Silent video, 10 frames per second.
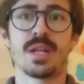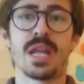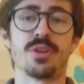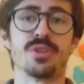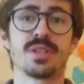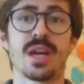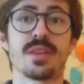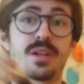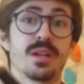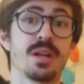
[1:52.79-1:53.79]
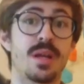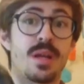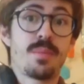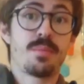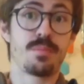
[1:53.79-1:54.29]
Now, you can either
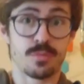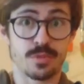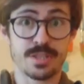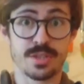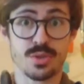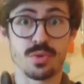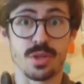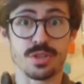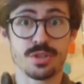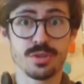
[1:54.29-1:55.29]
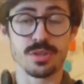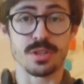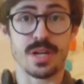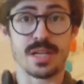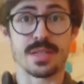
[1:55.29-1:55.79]
rest the tool on your
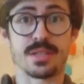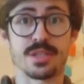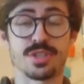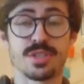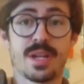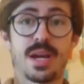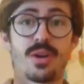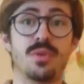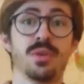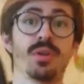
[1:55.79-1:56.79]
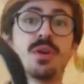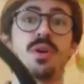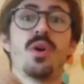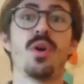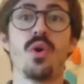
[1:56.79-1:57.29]
shoulder, as I did just now,
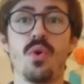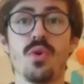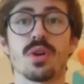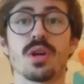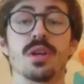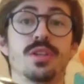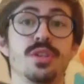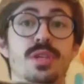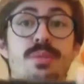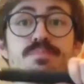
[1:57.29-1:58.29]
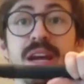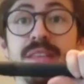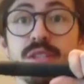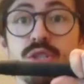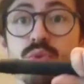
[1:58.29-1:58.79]
or you can
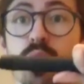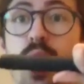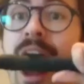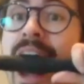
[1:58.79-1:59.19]
bite the tool